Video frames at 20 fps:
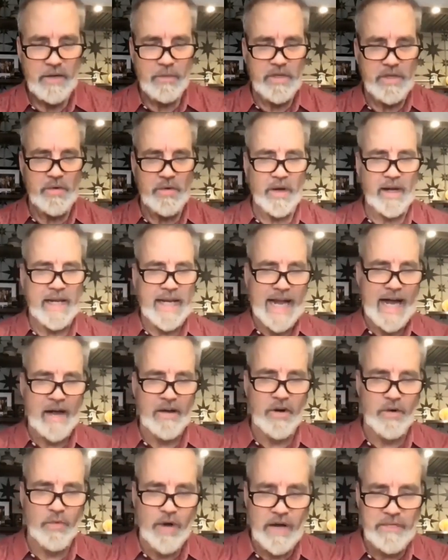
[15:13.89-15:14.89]
When you
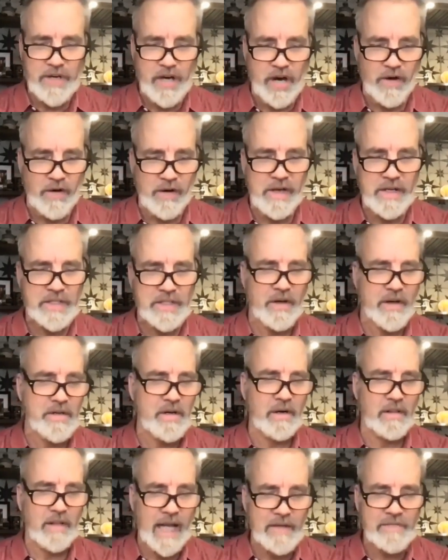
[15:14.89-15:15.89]
encounter rough currents on
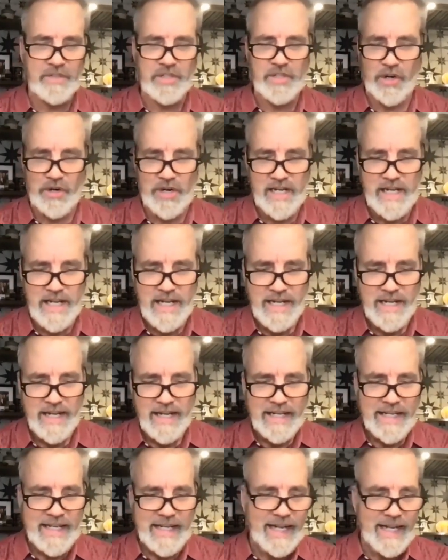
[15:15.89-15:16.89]
your life journey,
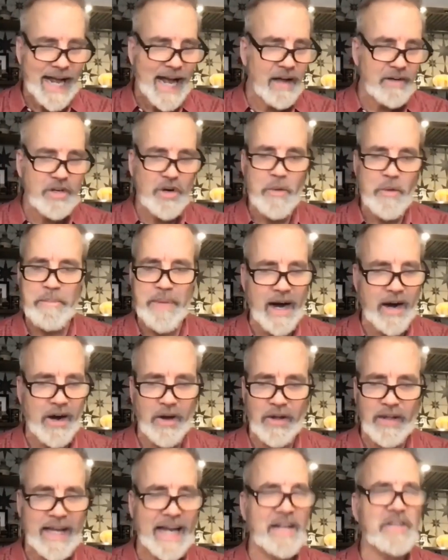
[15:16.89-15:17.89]
get out your
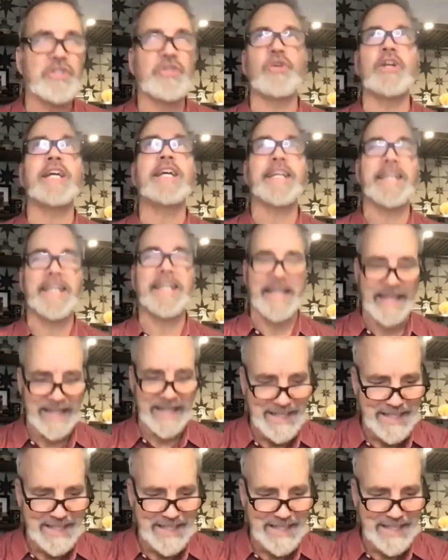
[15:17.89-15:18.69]
barrel and drink.